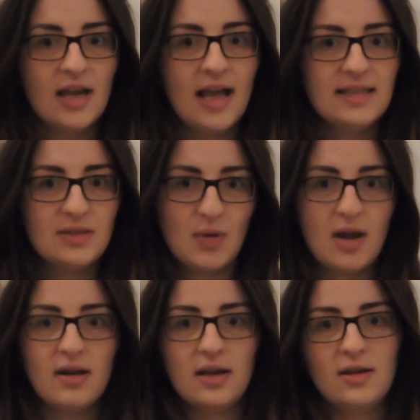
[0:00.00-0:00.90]
hence
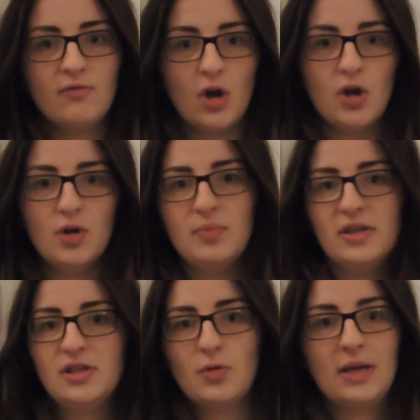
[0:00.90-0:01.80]
wearing a robe
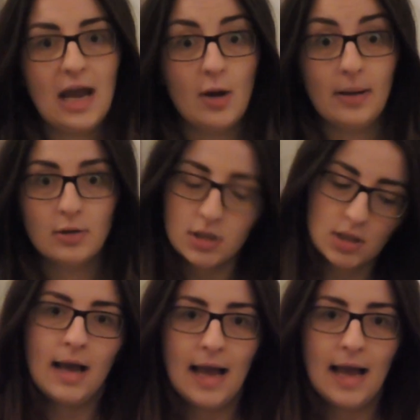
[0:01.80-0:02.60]
that don't care about.